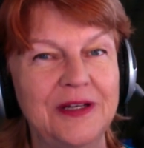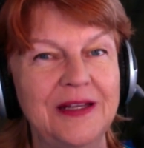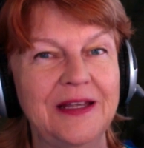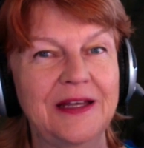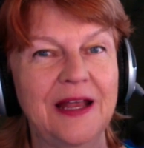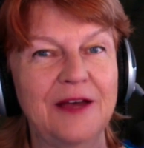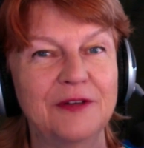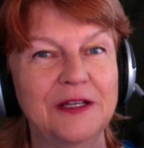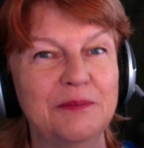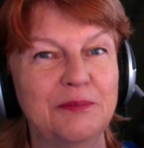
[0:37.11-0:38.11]
in
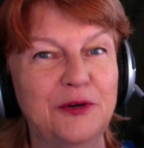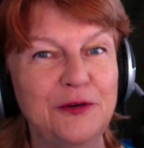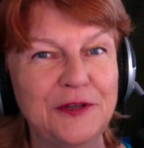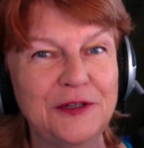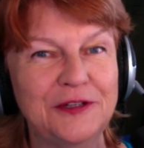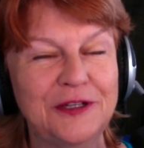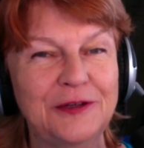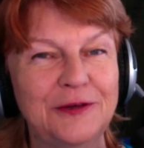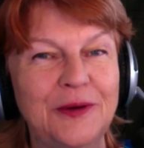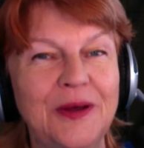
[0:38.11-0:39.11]
having it proven to
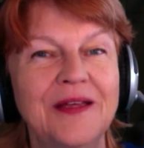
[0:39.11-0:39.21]
you